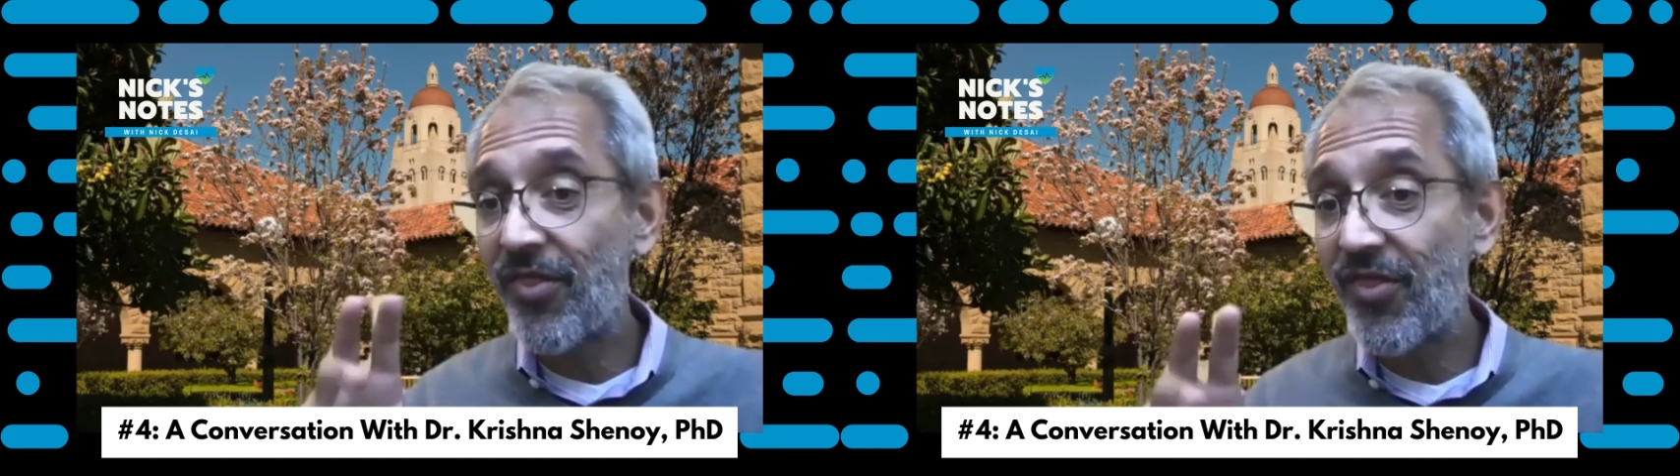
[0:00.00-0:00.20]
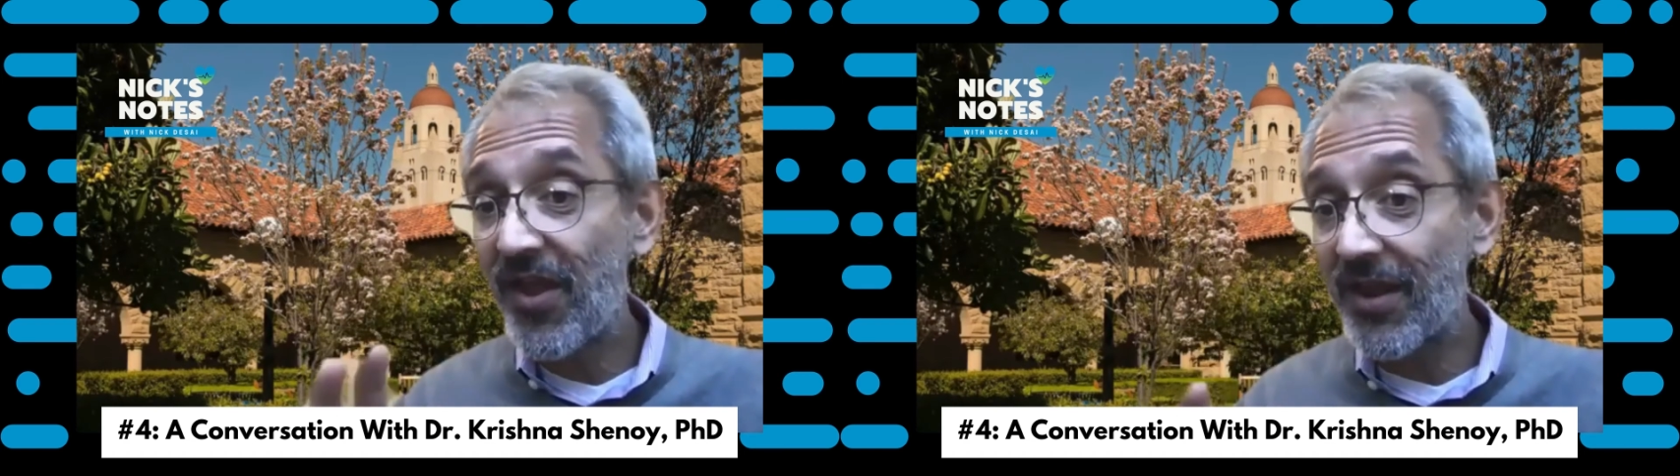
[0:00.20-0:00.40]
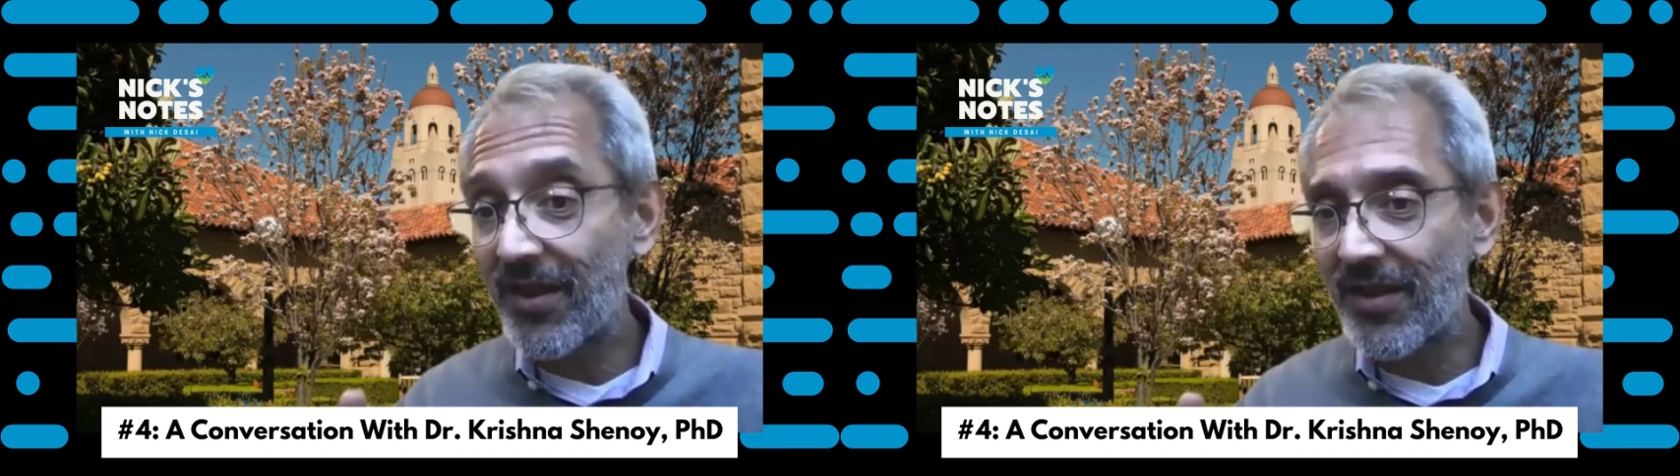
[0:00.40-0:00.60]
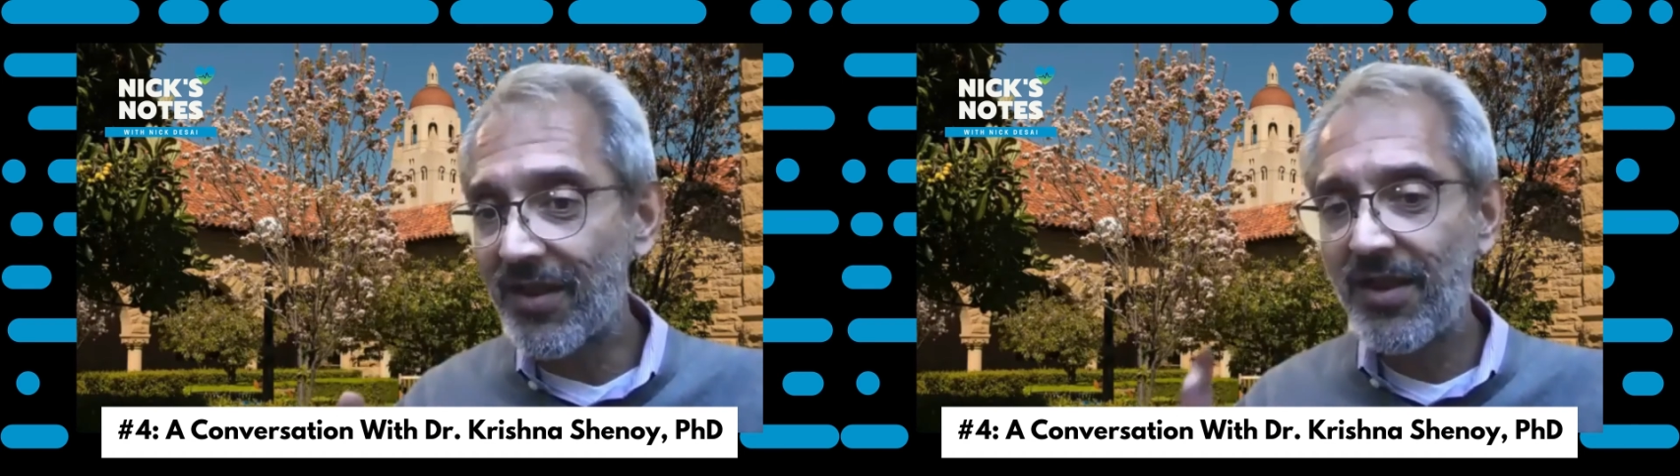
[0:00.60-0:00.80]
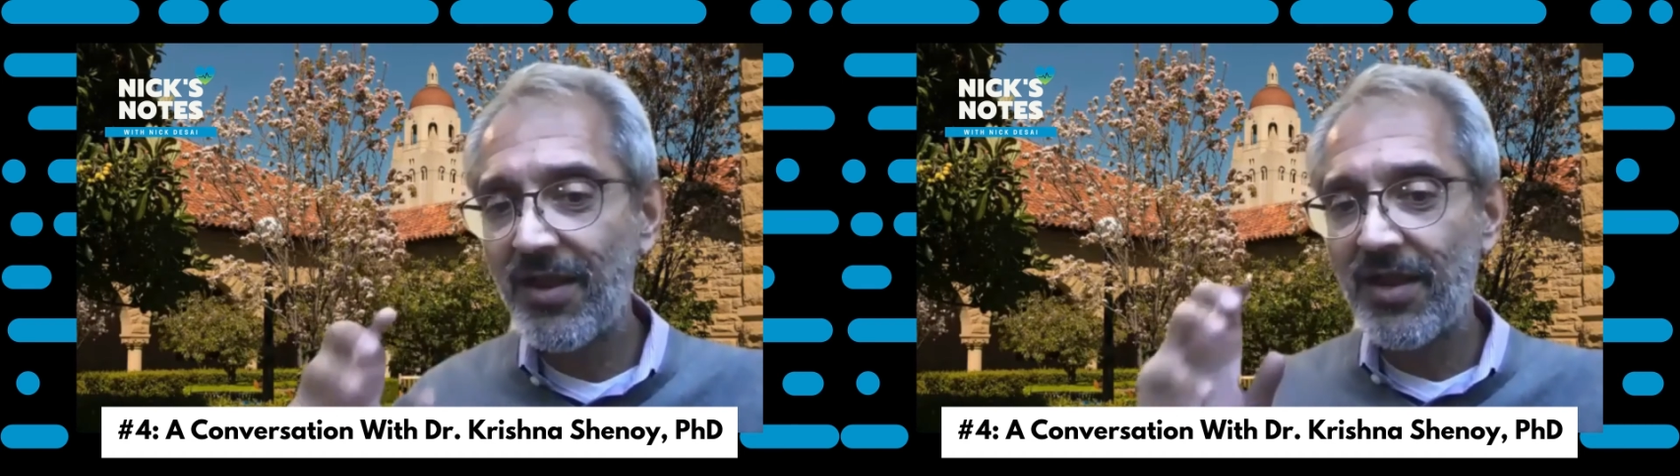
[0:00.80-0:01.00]

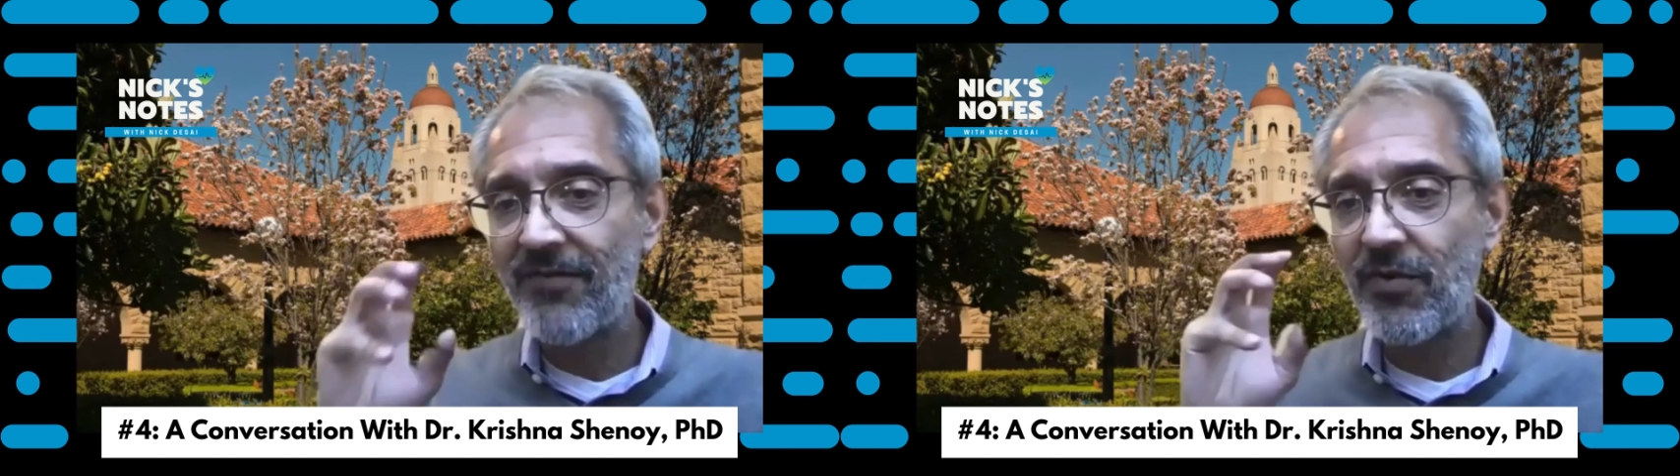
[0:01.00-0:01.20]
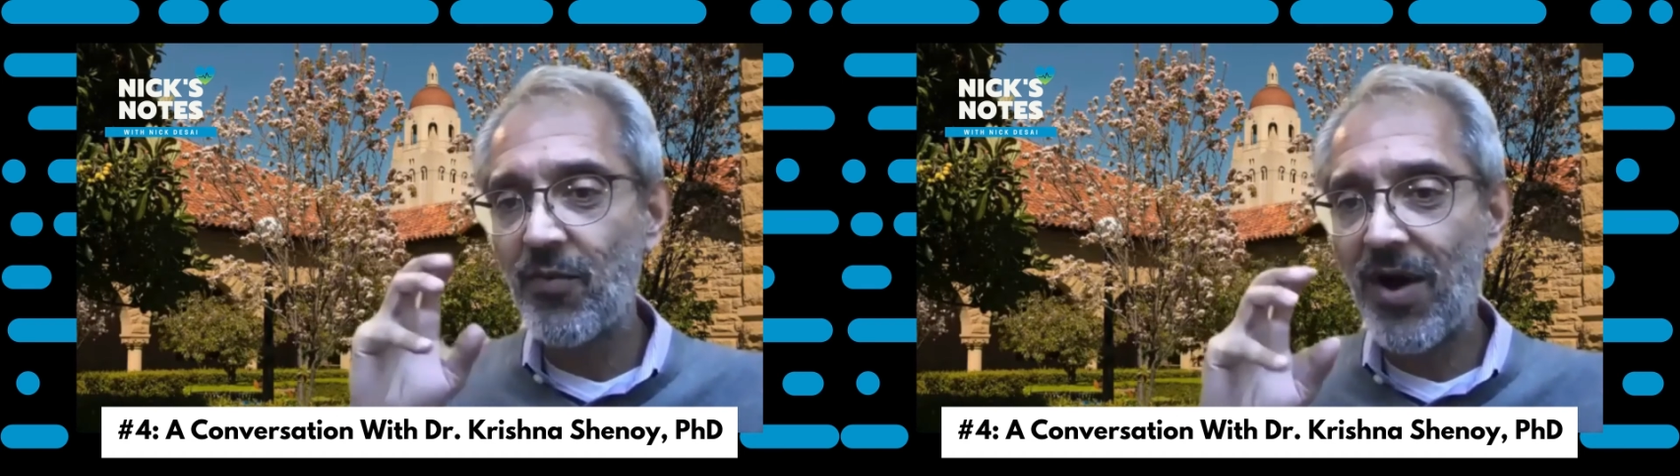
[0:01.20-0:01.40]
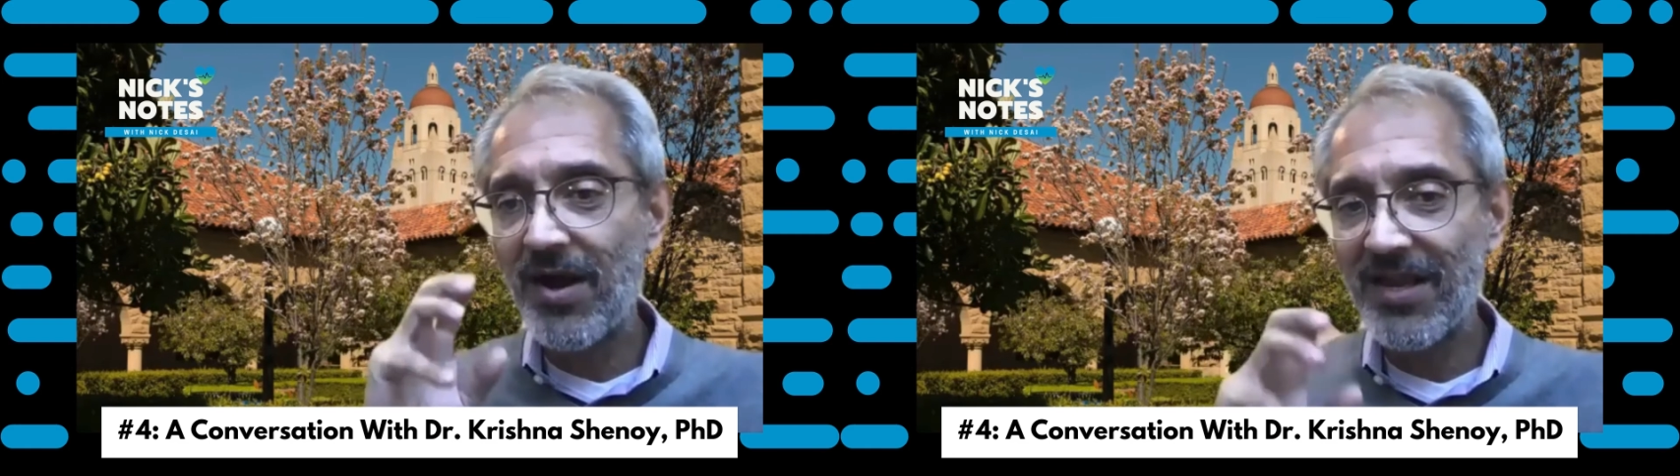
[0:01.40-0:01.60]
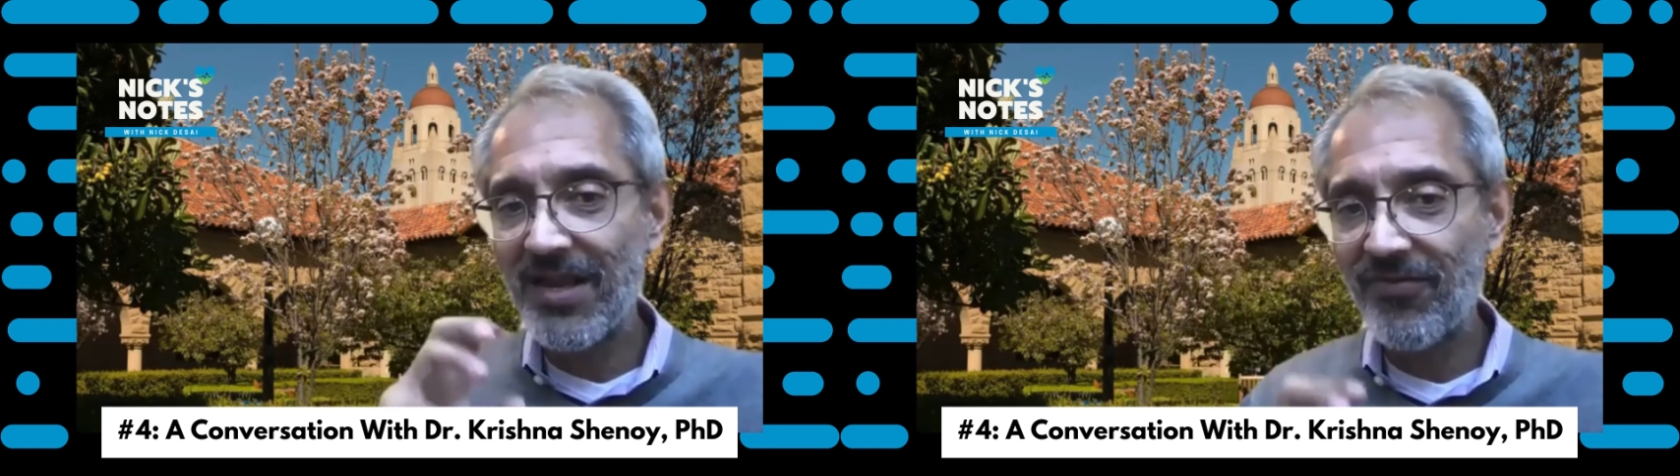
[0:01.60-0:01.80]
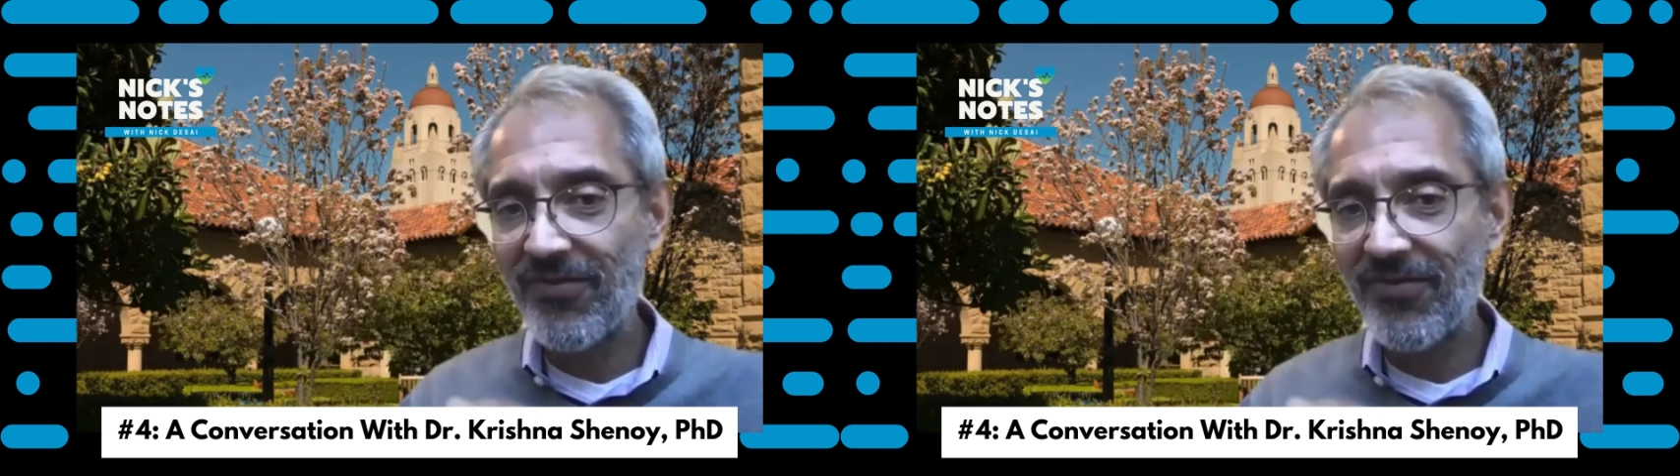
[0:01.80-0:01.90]
thing if we want to get